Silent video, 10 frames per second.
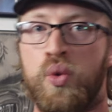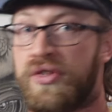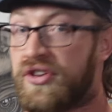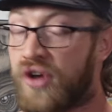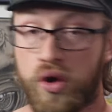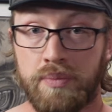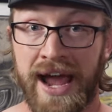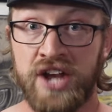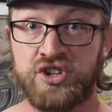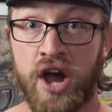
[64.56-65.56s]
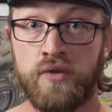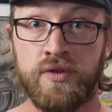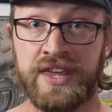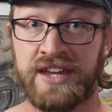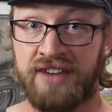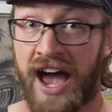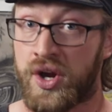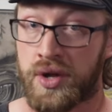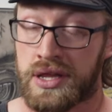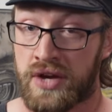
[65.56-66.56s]
with a total page count for the
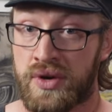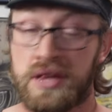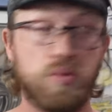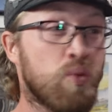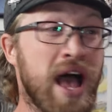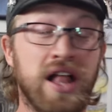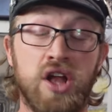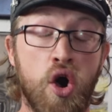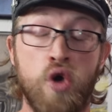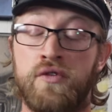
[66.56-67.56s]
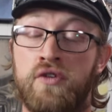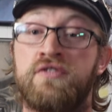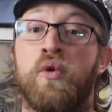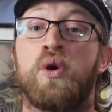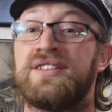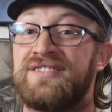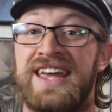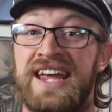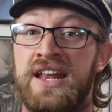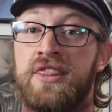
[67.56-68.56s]
entire series well over
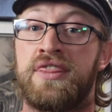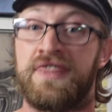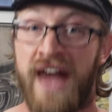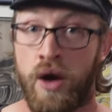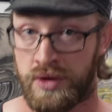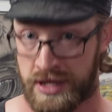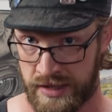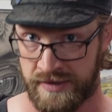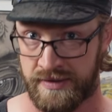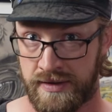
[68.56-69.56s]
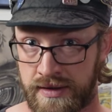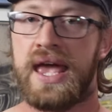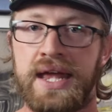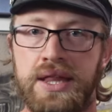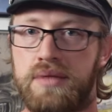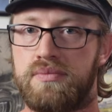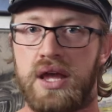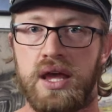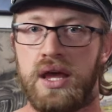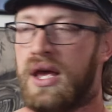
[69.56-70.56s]
14,000. It's
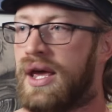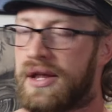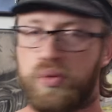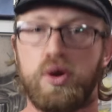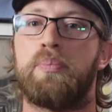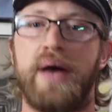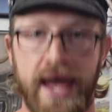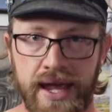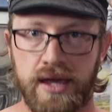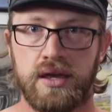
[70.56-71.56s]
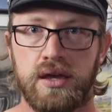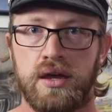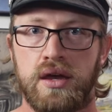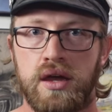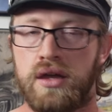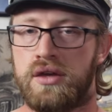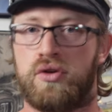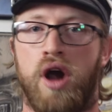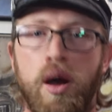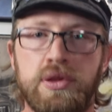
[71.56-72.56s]
real big.
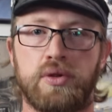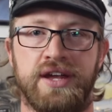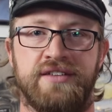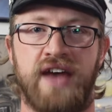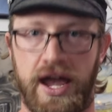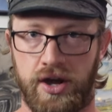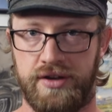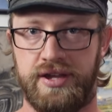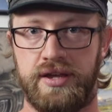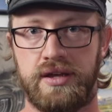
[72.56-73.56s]
Your arms will get tired.